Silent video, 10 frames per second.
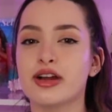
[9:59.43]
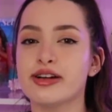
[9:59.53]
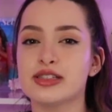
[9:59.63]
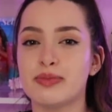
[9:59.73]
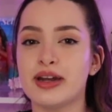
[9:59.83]
there
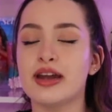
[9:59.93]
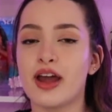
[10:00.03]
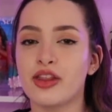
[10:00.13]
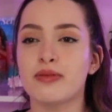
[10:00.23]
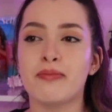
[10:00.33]
has been
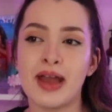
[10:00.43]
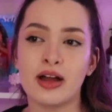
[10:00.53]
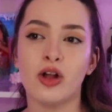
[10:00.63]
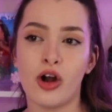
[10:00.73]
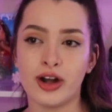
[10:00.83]
another
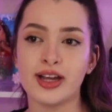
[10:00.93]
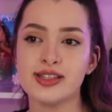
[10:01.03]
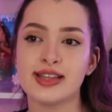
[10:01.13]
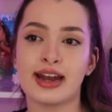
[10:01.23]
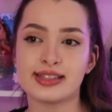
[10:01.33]
male
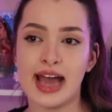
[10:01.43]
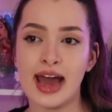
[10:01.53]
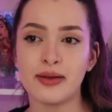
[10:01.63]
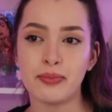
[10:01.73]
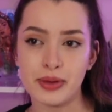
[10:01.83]
artist that has
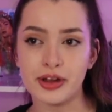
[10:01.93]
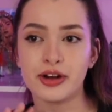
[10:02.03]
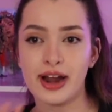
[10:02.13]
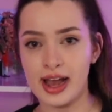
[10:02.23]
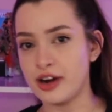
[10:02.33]
had a
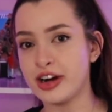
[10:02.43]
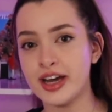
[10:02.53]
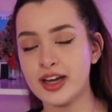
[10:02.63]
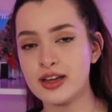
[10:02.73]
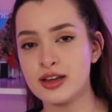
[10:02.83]
bigger
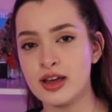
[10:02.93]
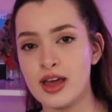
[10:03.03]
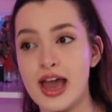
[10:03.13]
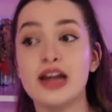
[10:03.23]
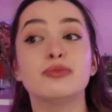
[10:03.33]
era
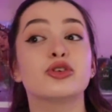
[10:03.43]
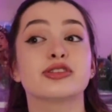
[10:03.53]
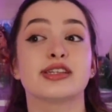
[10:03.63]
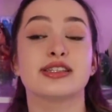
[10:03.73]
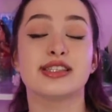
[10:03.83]
and a more
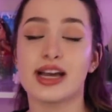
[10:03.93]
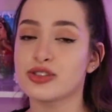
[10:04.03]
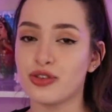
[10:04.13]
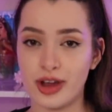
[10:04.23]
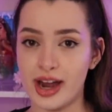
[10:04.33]

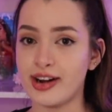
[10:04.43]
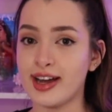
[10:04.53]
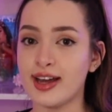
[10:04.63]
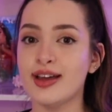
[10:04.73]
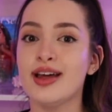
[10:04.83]
successful
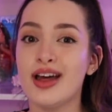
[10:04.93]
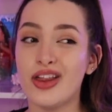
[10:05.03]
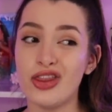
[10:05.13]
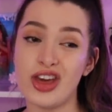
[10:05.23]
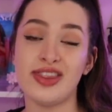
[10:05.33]
era
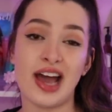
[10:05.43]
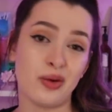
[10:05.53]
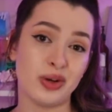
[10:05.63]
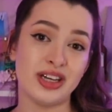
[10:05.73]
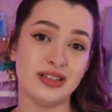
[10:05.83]
than
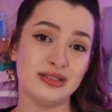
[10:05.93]
that one.